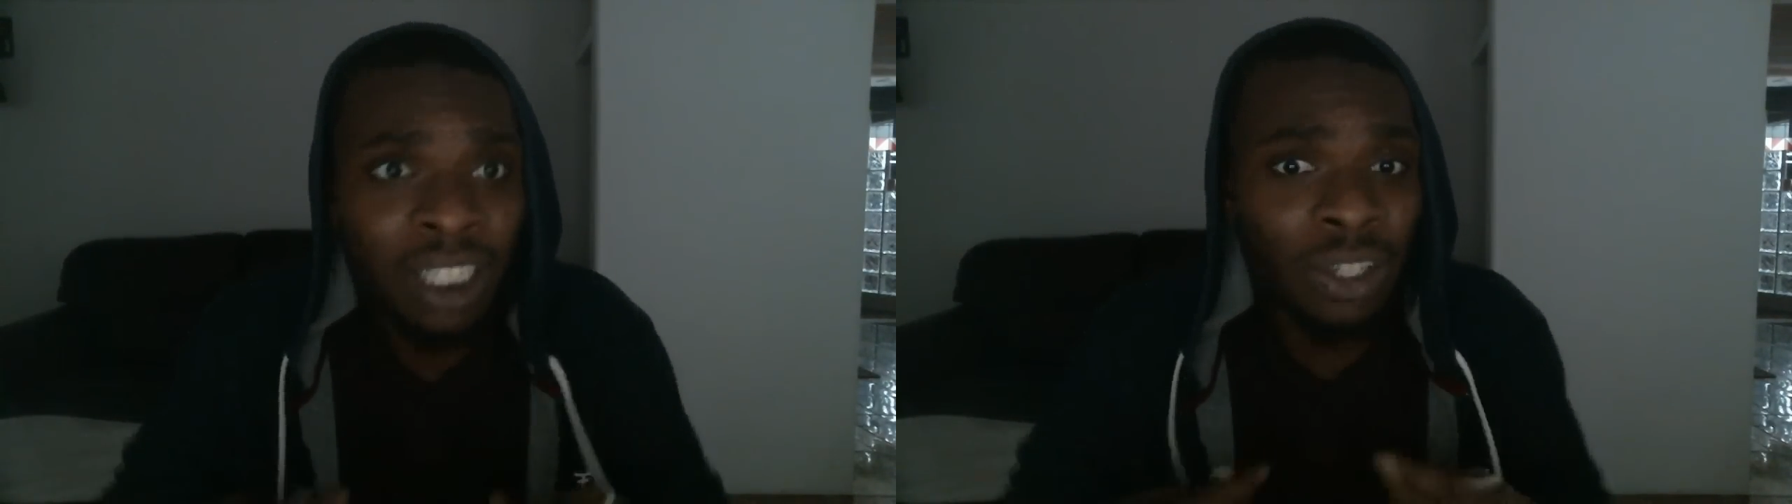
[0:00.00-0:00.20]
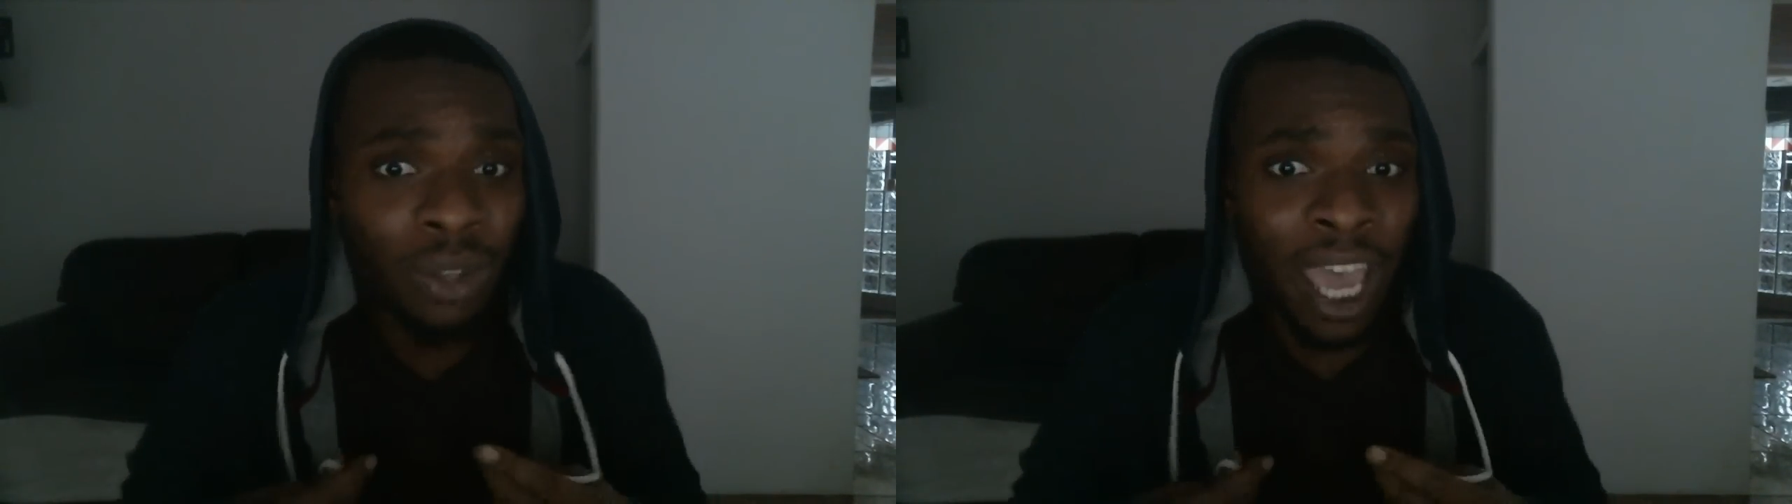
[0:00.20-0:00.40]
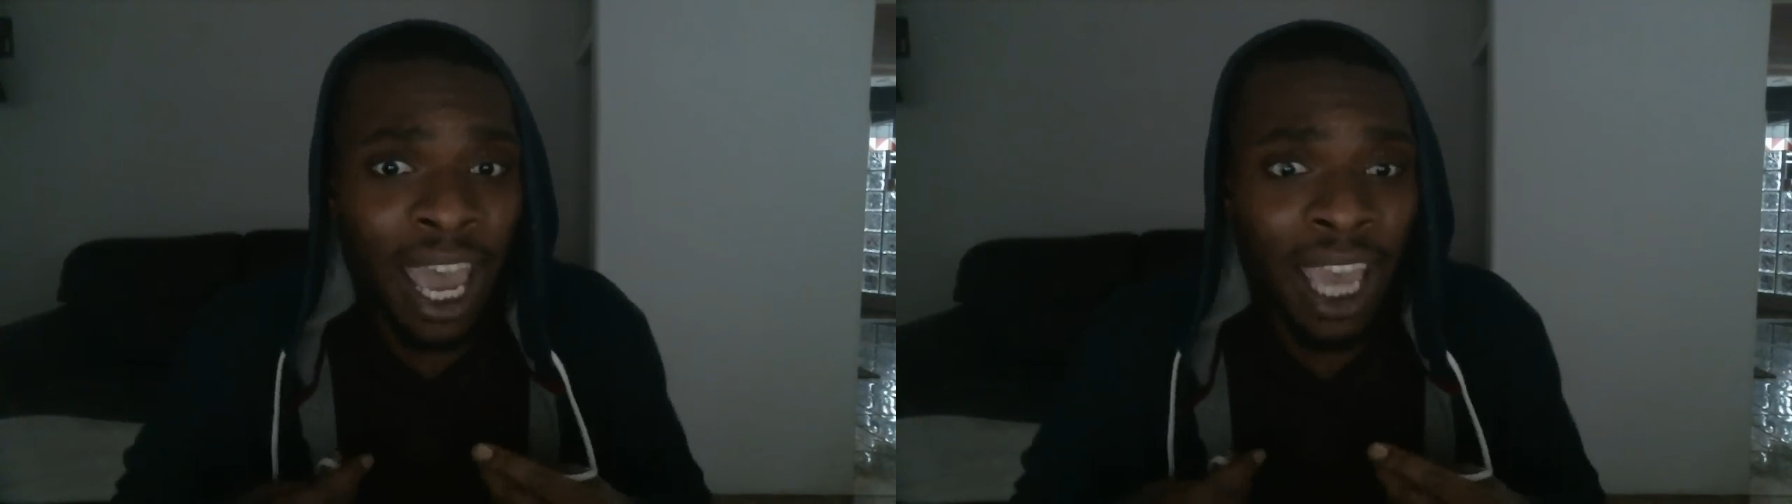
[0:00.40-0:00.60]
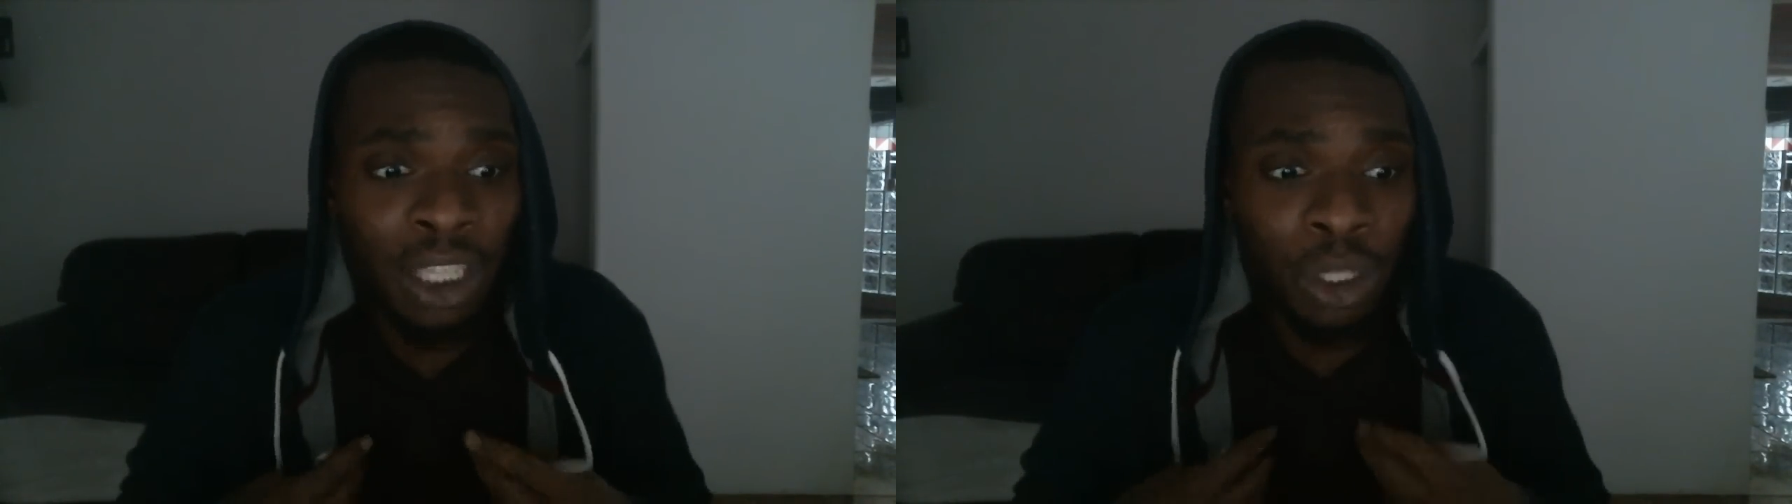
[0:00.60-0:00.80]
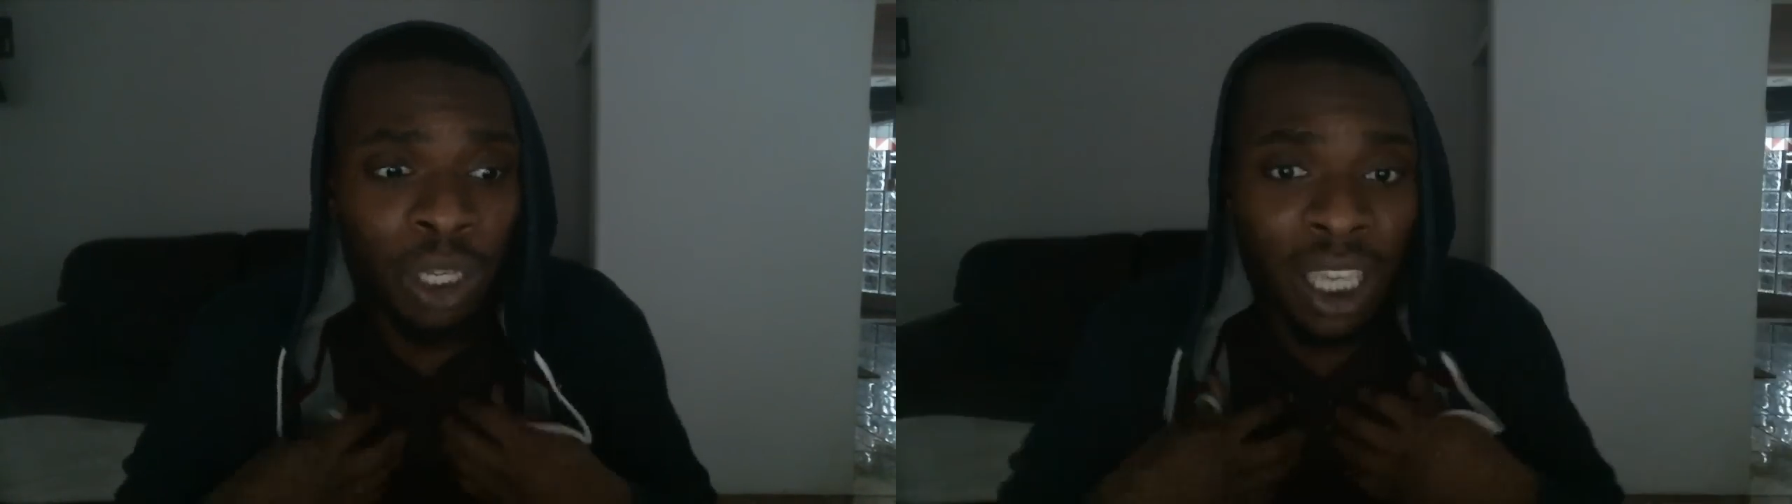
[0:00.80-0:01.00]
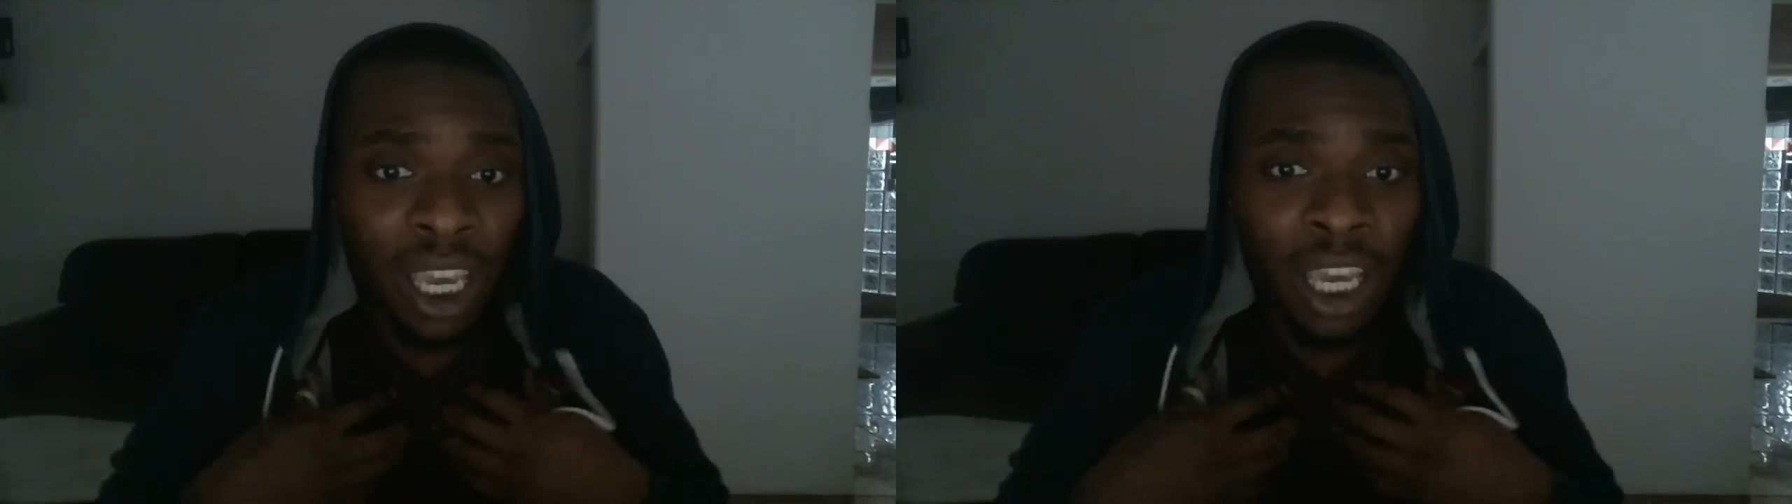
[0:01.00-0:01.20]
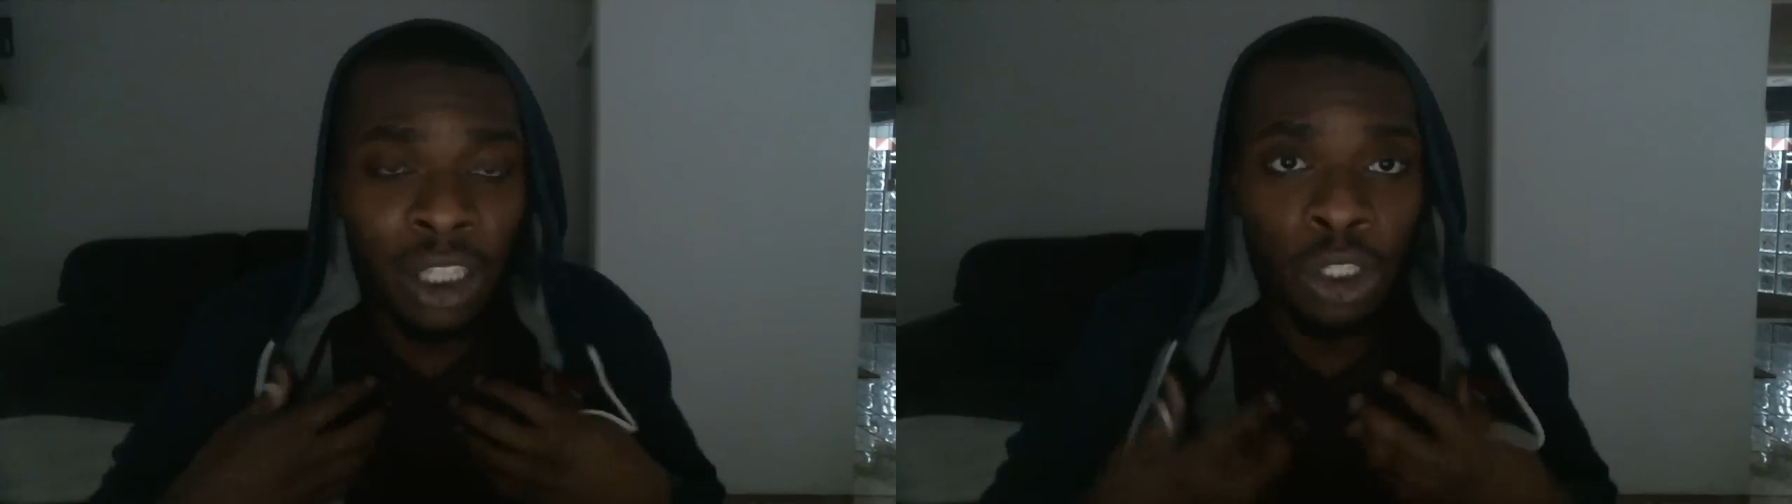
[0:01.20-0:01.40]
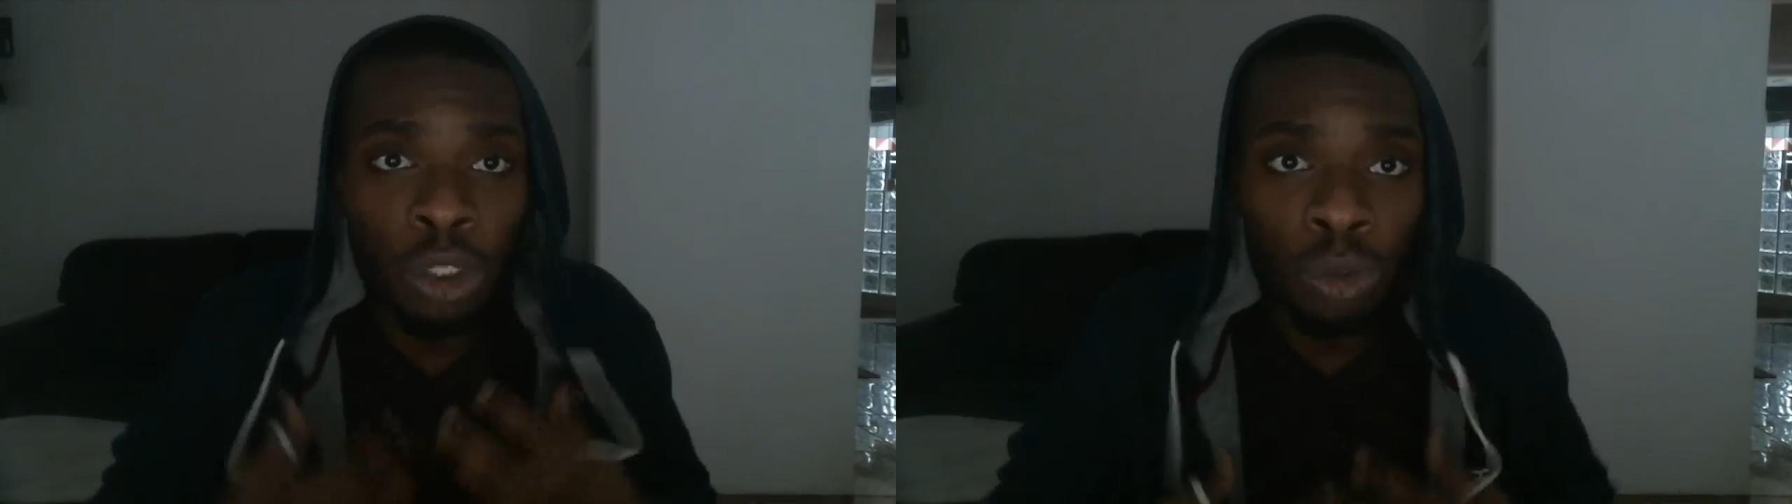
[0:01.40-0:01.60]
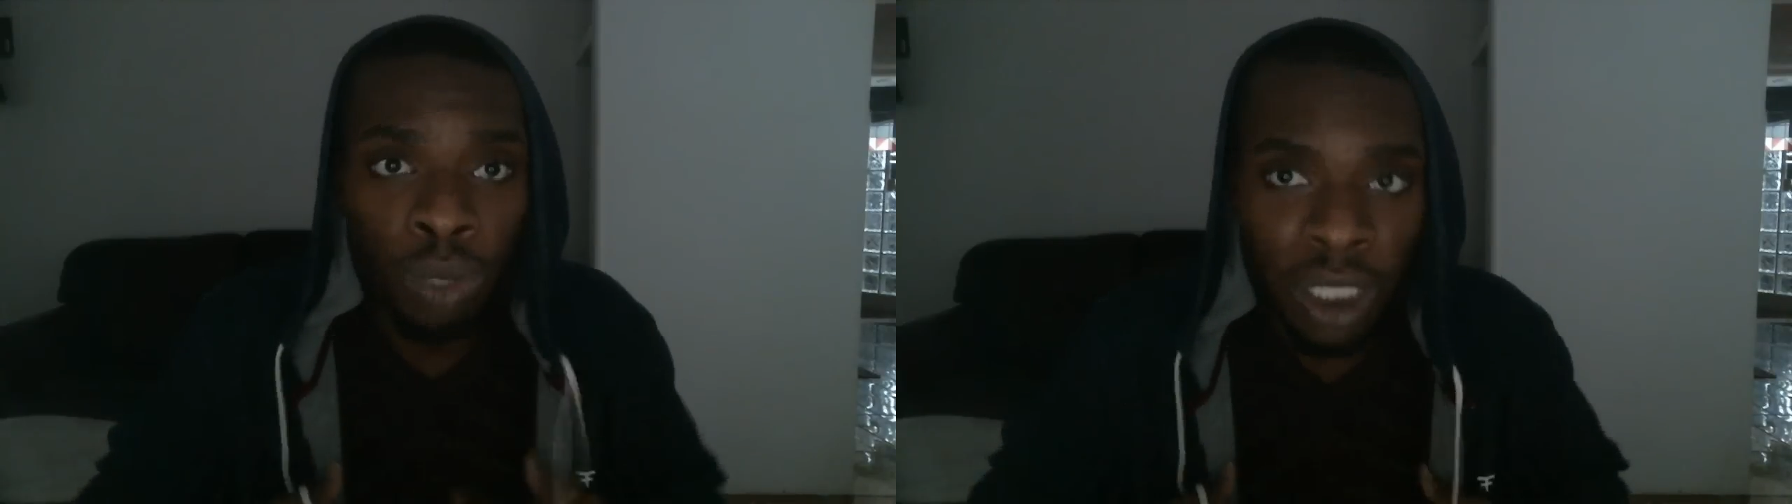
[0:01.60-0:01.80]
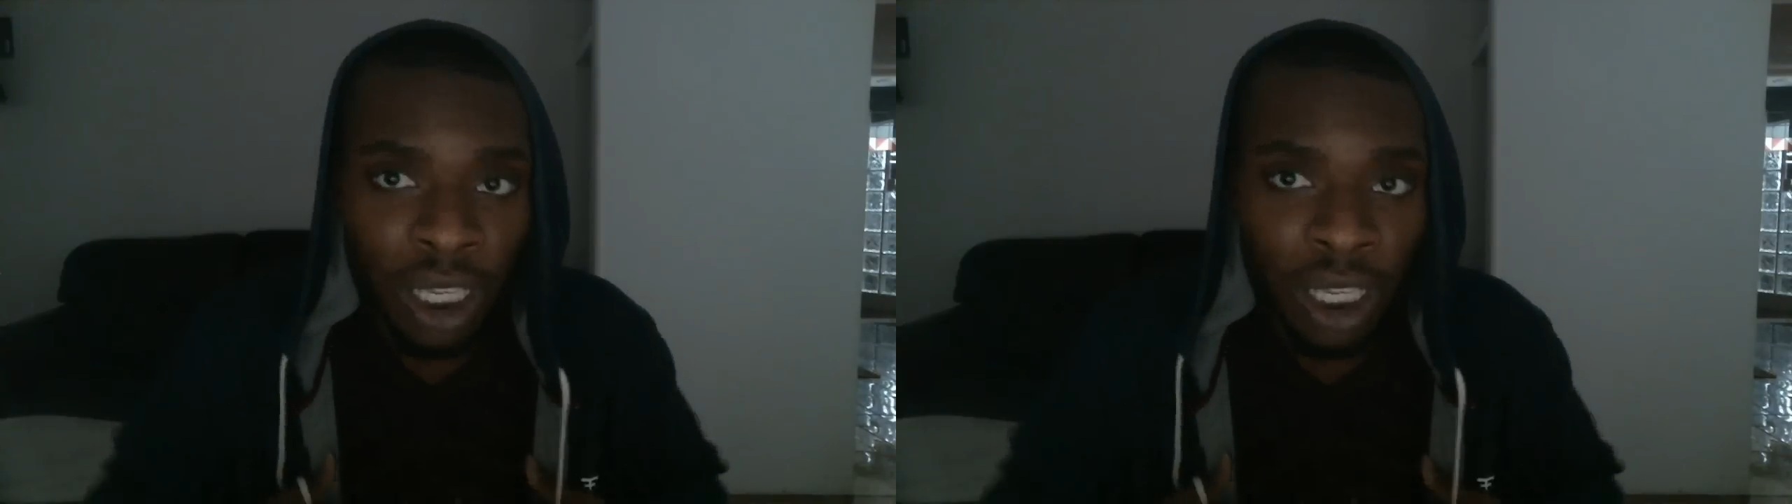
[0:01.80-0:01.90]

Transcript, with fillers: so that you can get attuned